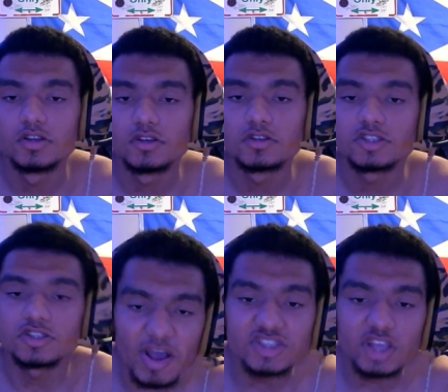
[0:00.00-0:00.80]

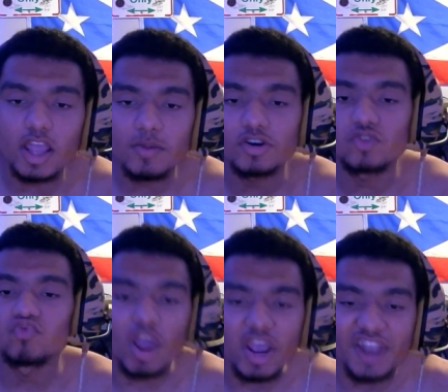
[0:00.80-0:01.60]
Smash that like button
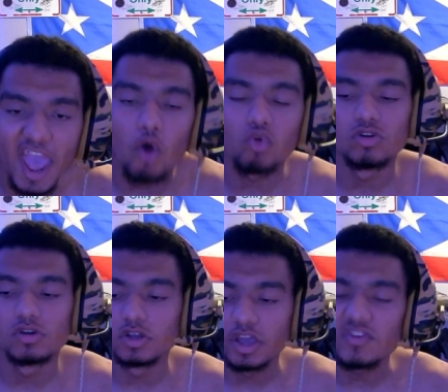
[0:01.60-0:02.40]
right now.
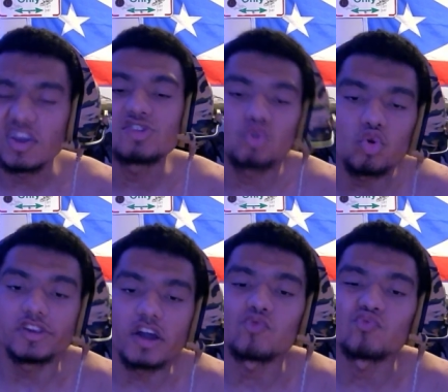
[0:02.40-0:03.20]
If you ain't doing
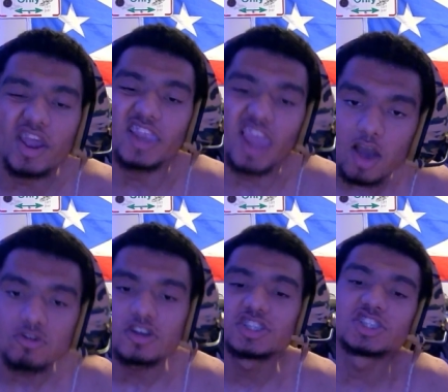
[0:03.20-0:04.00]
nothing right now,
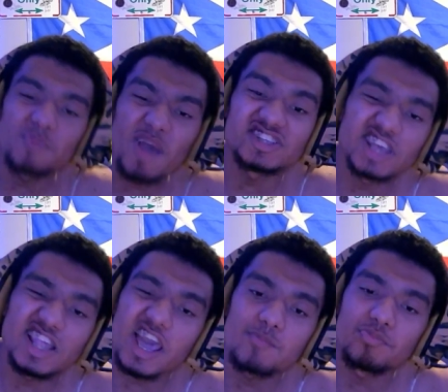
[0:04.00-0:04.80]
smash that
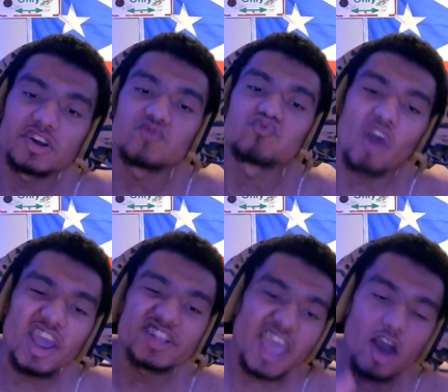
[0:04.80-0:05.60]
like button
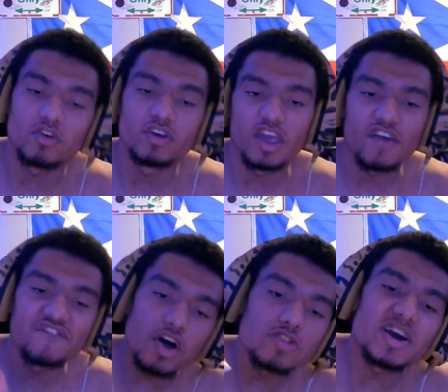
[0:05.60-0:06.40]
right now. And
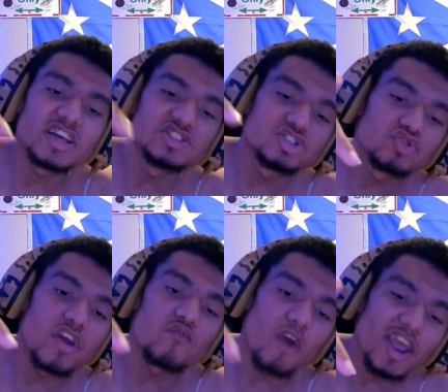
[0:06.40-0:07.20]
follow my
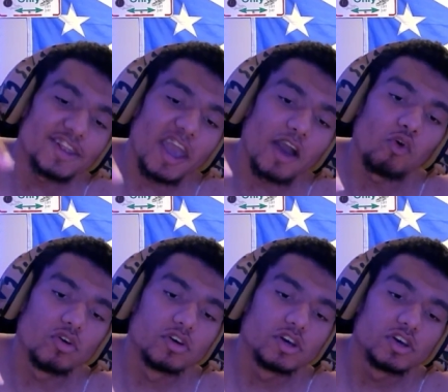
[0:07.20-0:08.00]
Instagram right now.
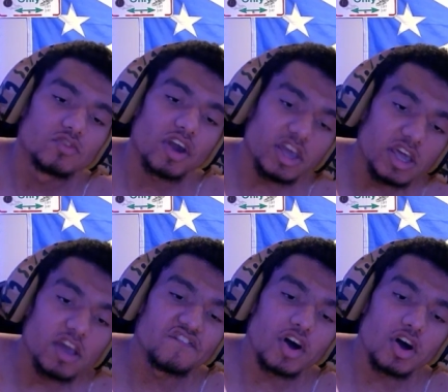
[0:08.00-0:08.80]
Right here.
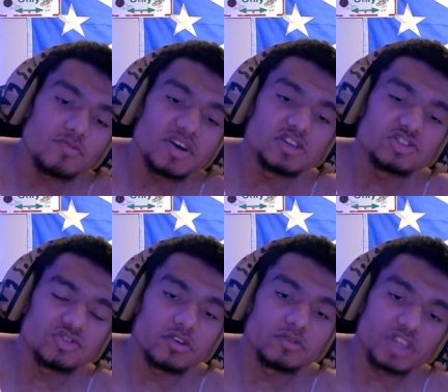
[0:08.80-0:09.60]
Follow my
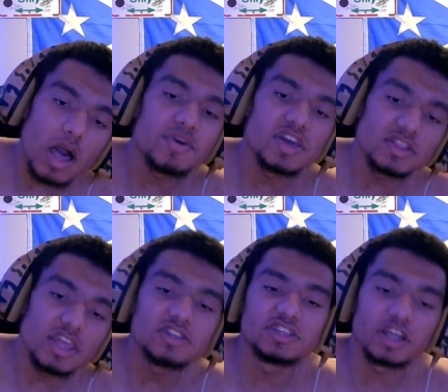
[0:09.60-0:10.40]
Instagram. Stop being
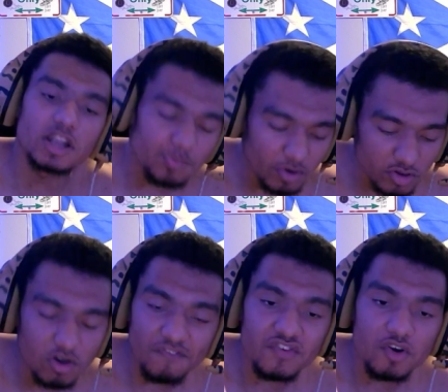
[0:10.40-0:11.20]
lazy. Get up on
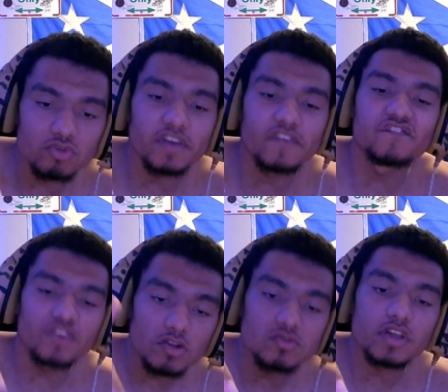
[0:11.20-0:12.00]
your phone and
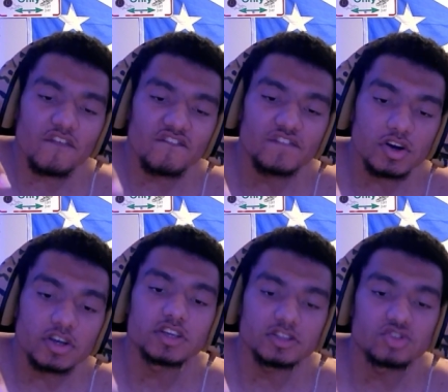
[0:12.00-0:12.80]
follow that
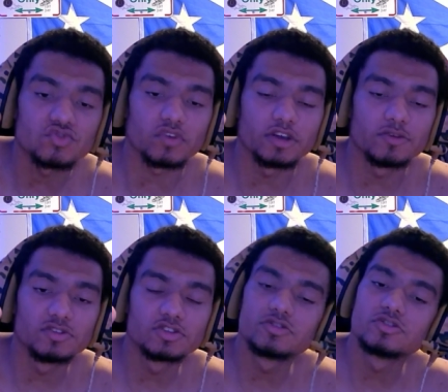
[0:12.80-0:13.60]
fucking Instagram.
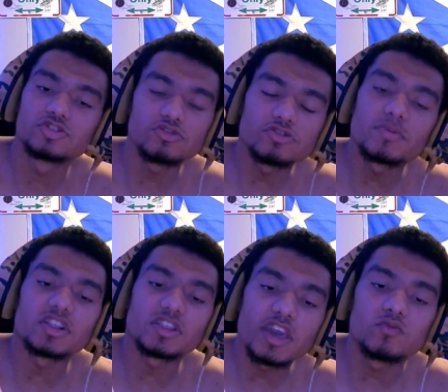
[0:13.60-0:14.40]
Excuse my
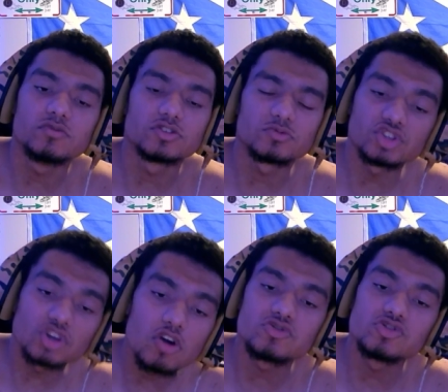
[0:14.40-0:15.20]
language. I'm
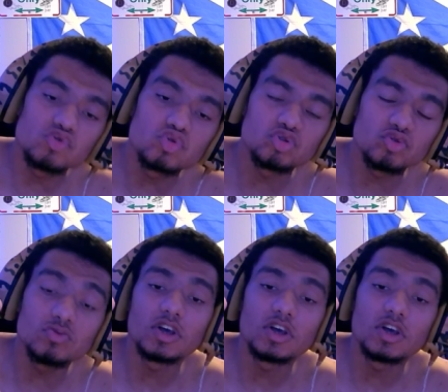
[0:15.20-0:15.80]
sorry, YouTube.